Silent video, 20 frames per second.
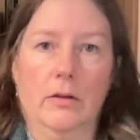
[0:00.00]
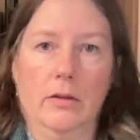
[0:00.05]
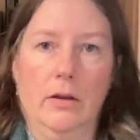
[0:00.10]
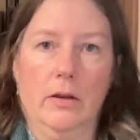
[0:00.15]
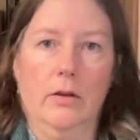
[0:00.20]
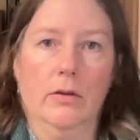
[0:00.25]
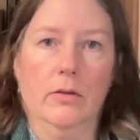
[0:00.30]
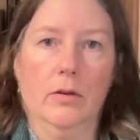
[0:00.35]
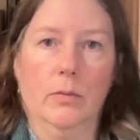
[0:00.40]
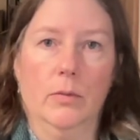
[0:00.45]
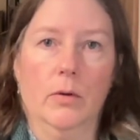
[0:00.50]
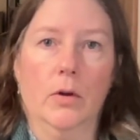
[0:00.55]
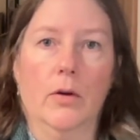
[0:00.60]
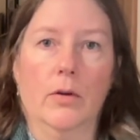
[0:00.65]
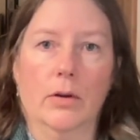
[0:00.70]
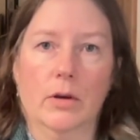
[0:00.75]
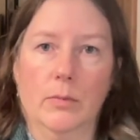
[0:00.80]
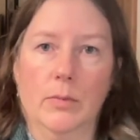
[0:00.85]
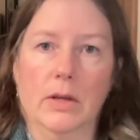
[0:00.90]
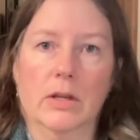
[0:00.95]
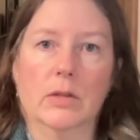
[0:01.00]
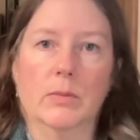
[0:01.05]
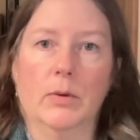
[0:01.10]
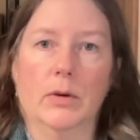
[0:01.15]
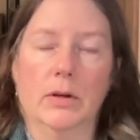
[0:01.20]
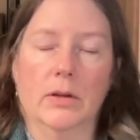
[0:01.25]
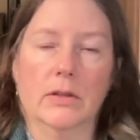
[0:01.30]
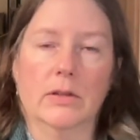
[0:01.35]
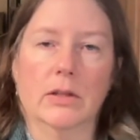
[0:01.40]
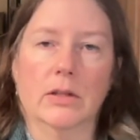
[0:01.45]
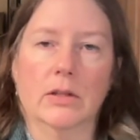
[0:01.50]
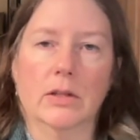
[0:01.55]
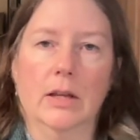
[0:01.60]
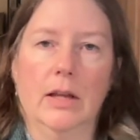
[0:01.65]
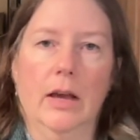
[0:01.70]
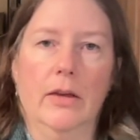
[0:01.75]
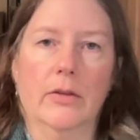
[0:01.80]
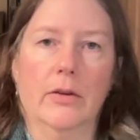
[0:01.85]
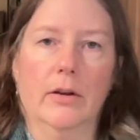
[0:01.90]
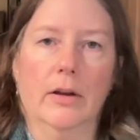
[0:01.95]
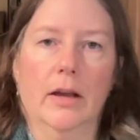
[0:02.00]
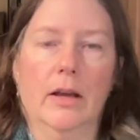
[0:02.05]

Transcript: of the year that we're all going to be experiencing together?